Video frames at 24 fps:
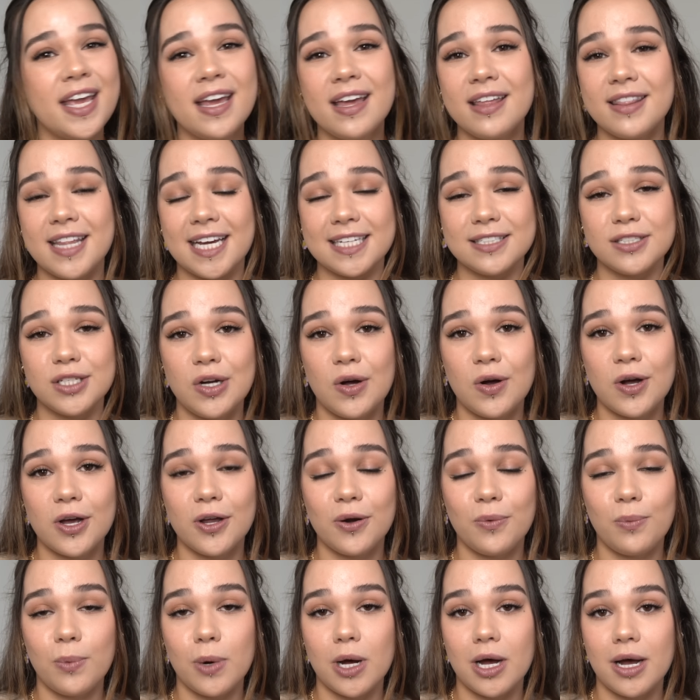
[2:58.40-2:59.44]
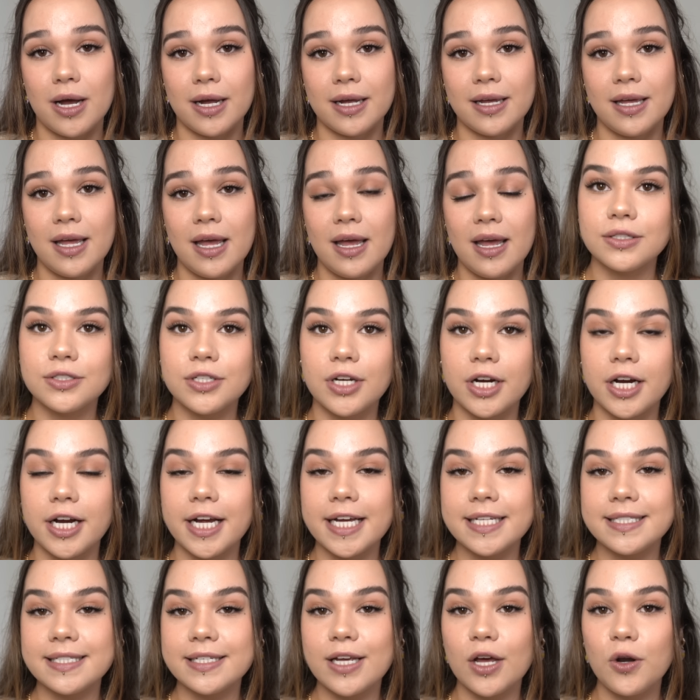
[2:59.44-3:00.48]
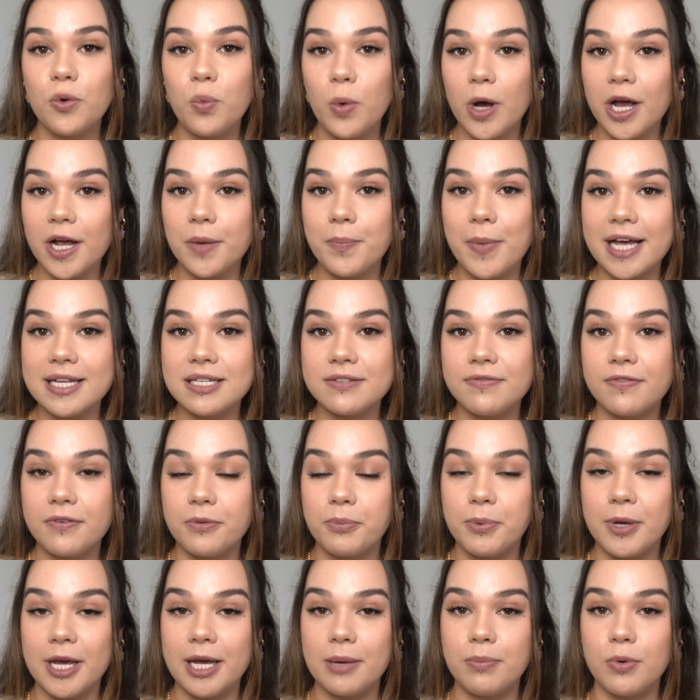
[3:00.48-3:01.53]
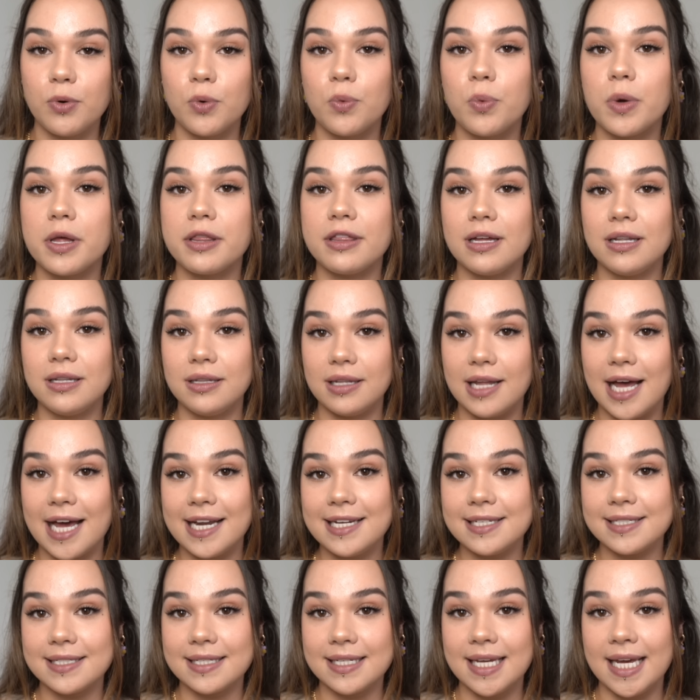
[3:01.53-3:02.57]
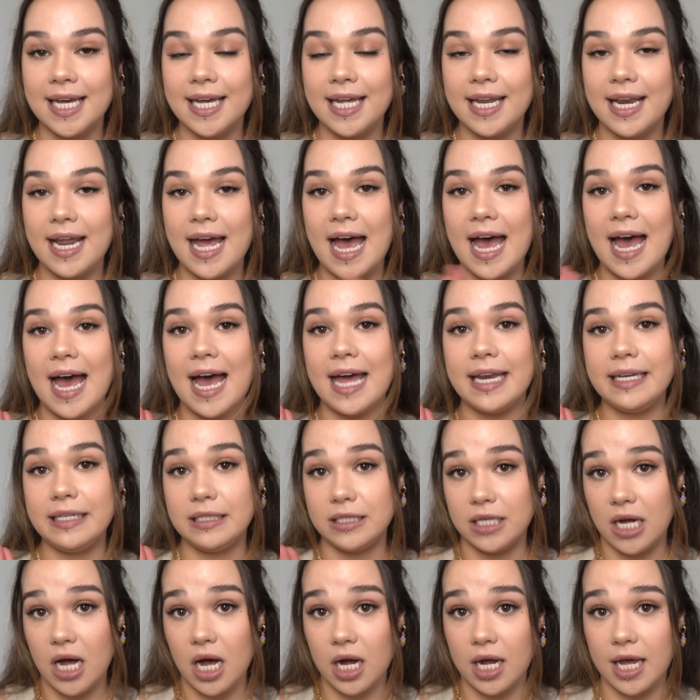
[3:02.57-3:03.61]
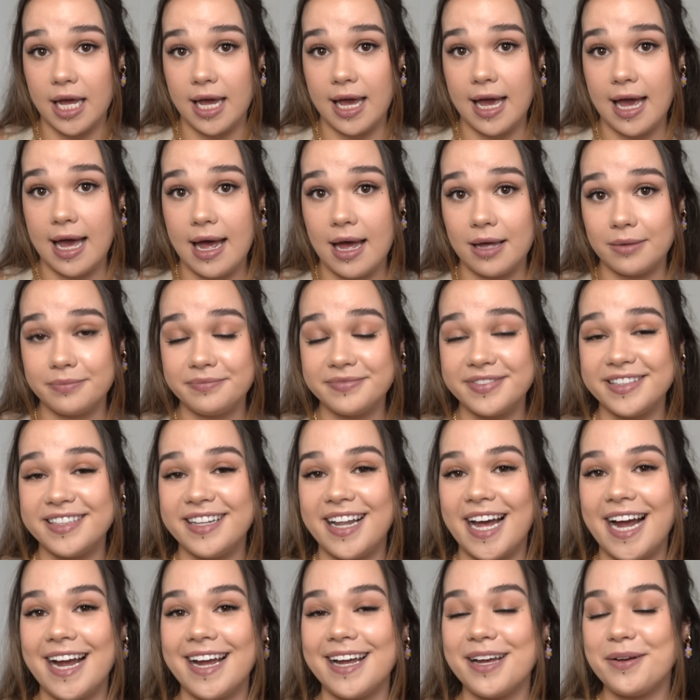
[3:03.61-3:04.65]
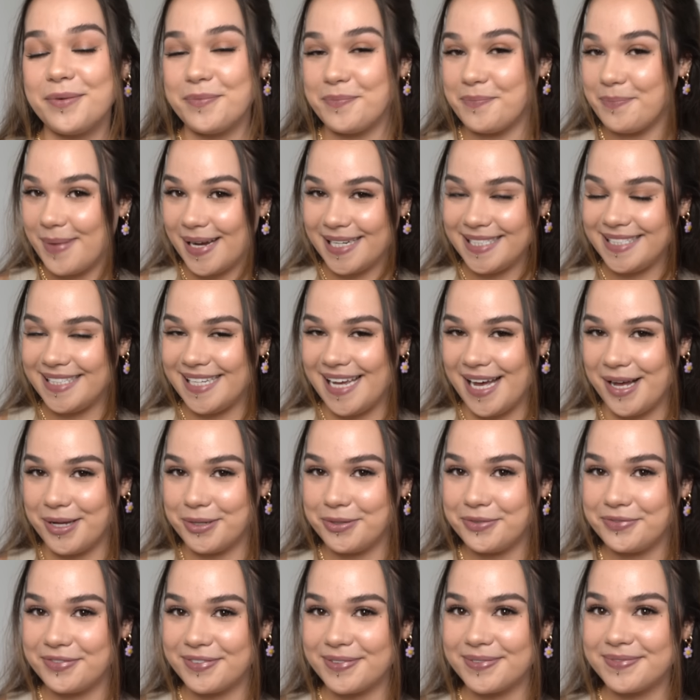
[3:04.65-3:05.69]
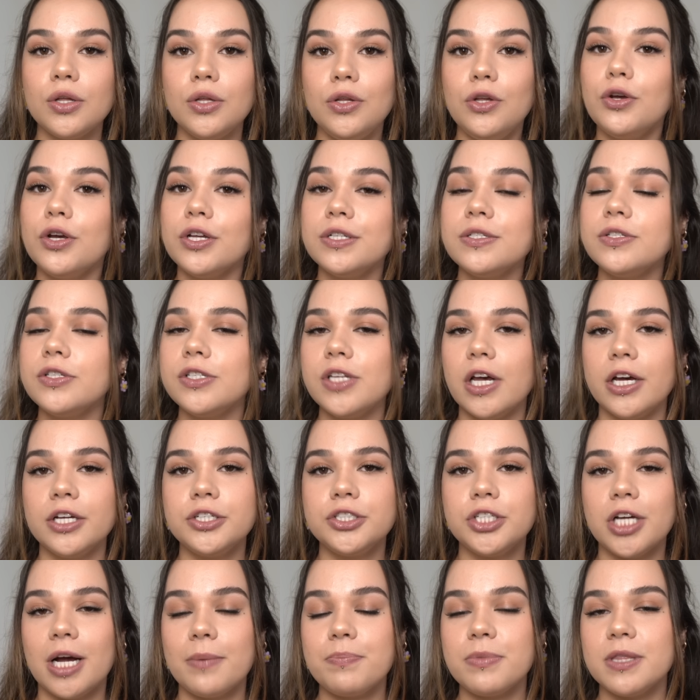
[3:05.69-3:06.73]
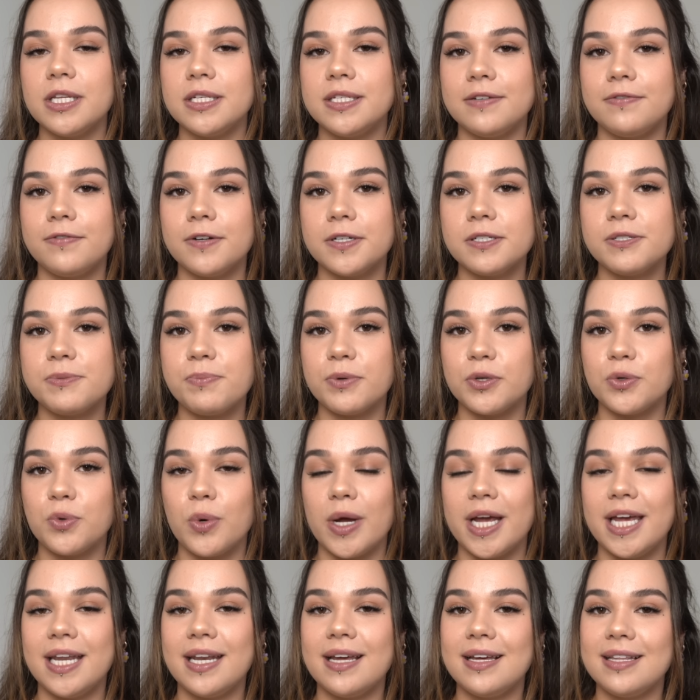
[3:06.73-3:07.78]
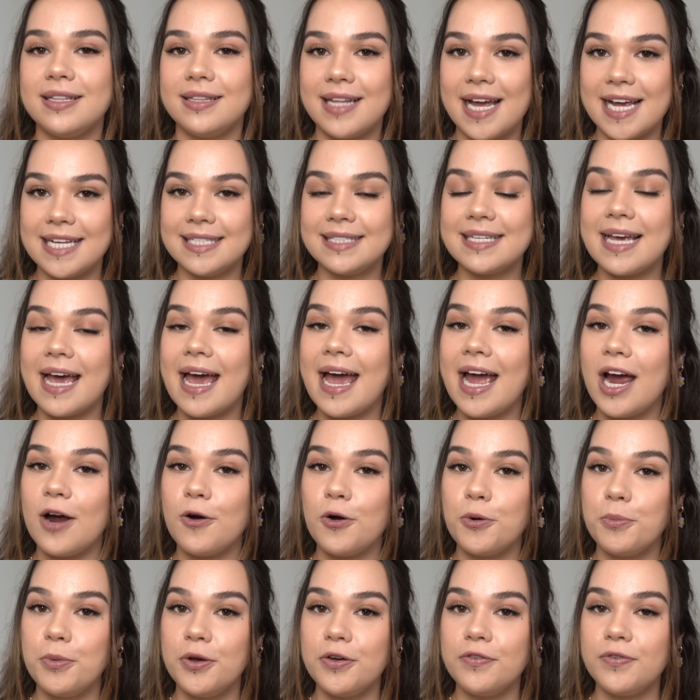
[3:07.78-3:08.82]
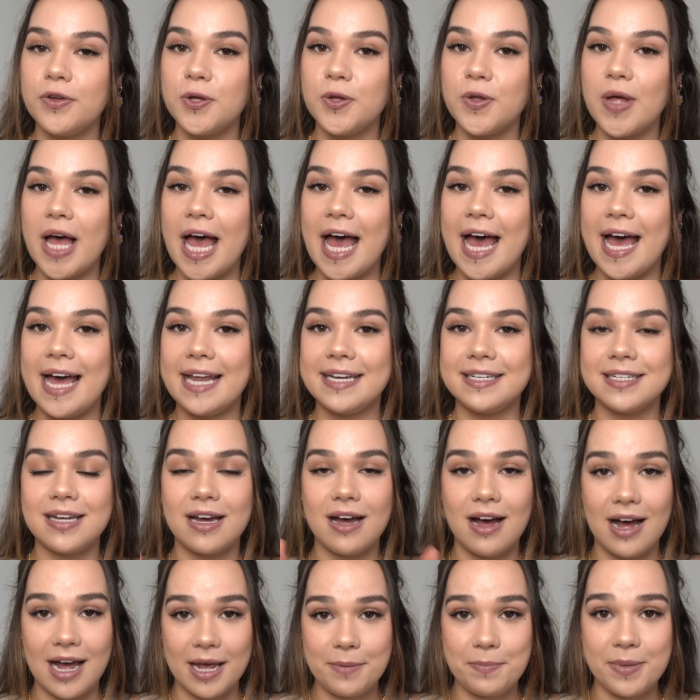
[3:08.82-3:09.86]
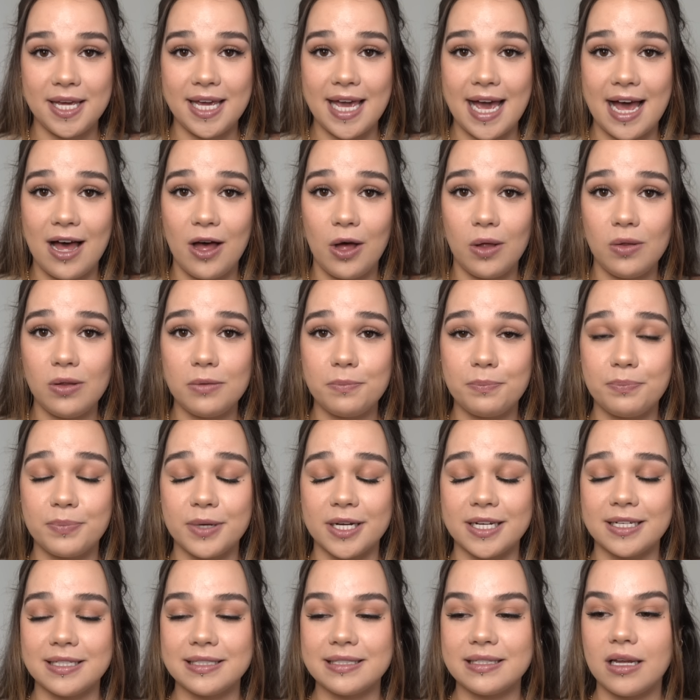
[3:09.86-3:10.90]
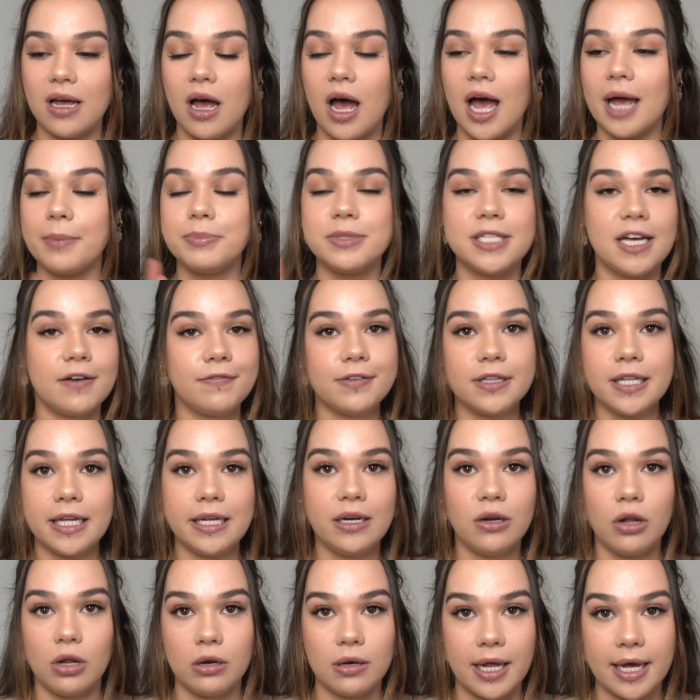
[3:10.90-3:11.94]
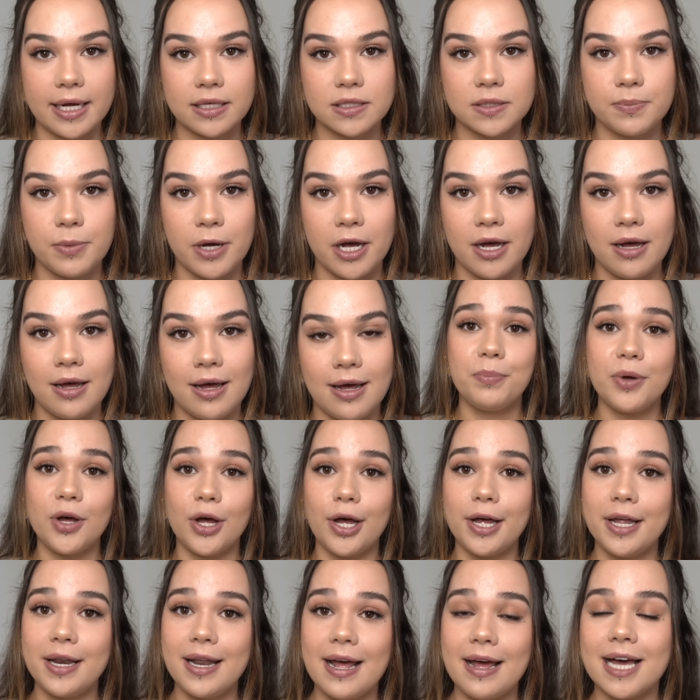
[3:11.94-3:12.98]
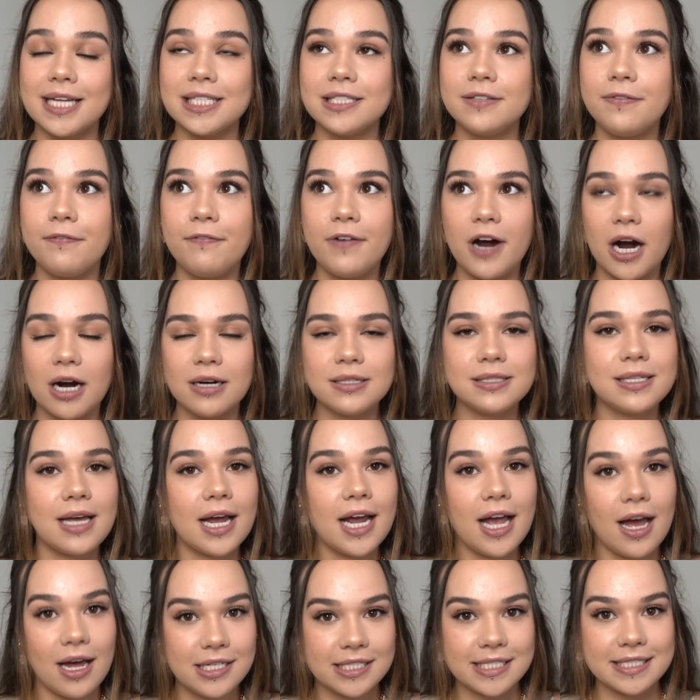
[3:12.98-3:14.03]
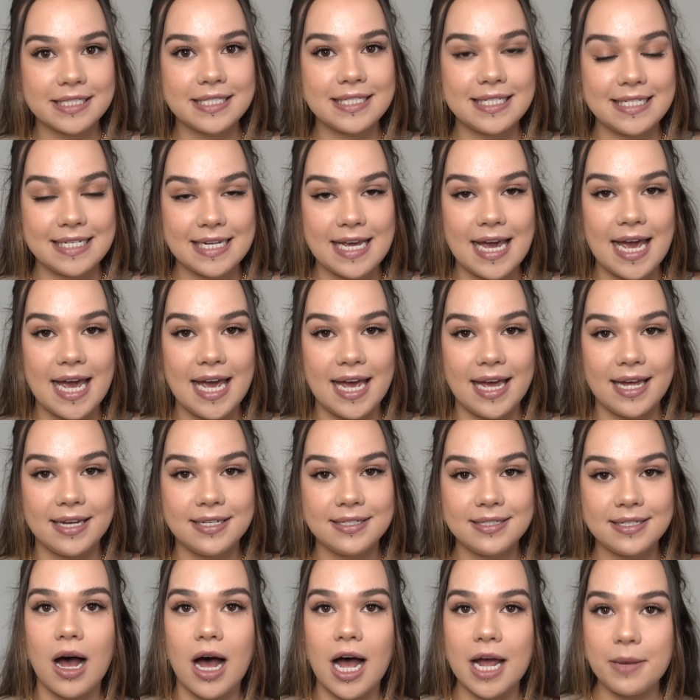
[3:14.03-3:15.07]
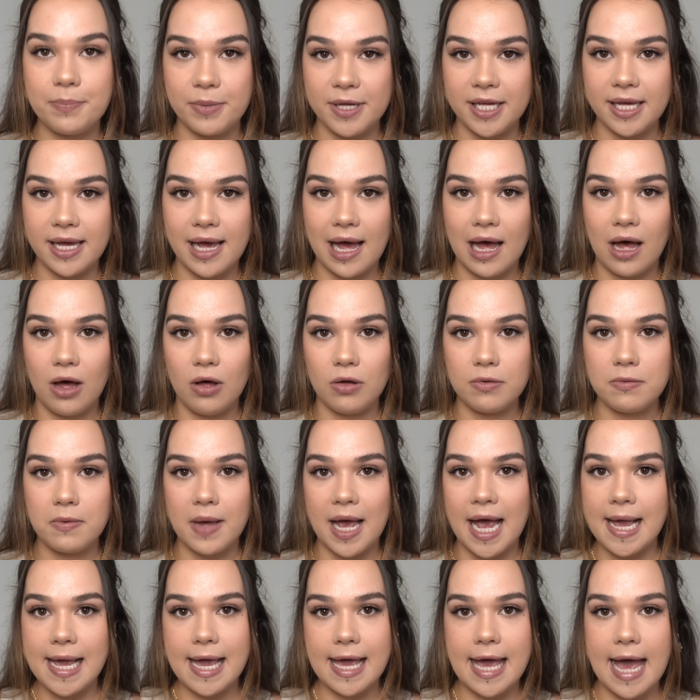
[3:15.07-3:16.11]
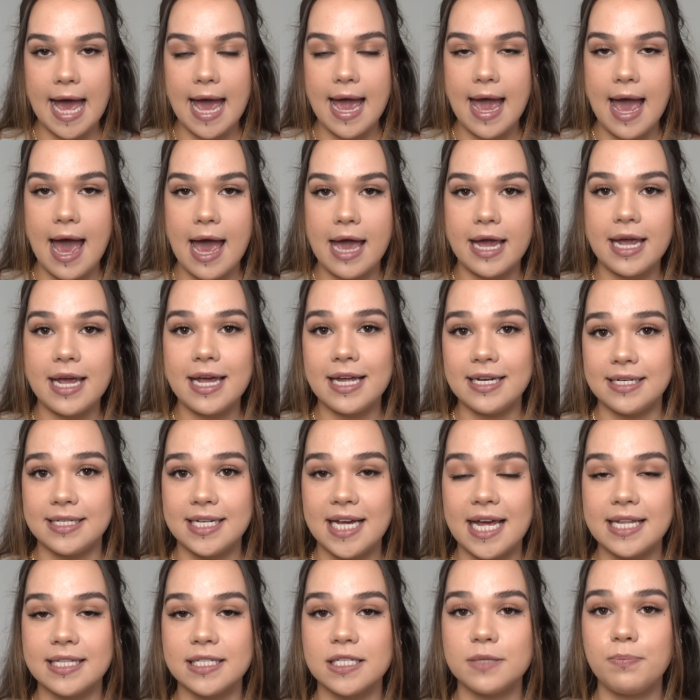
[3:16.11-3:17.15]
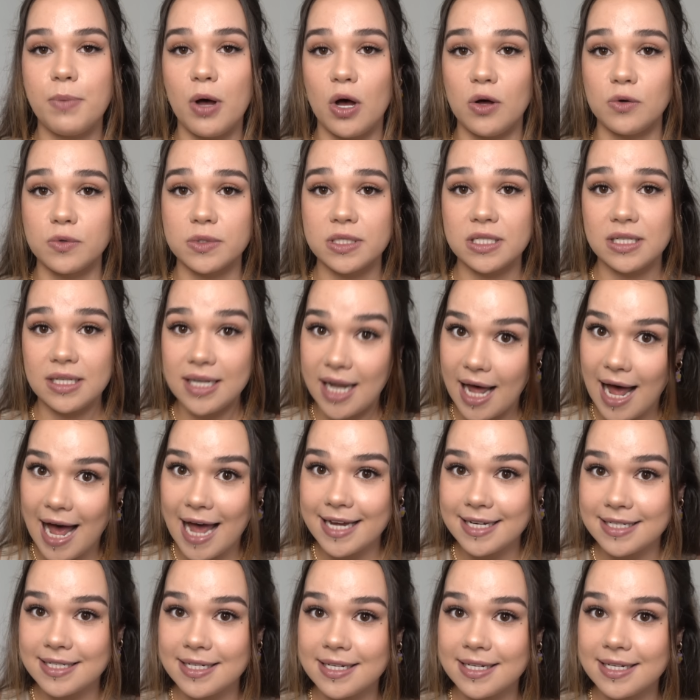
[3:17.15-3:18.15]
that's not gonna work. So it's gonna work best for people with lighter skin and darker hair, like myself. You can search up the difference between laser hair removal and IPL because I'm definitely not an expert. But as far as I understand, IPL, aka intense pulsed light,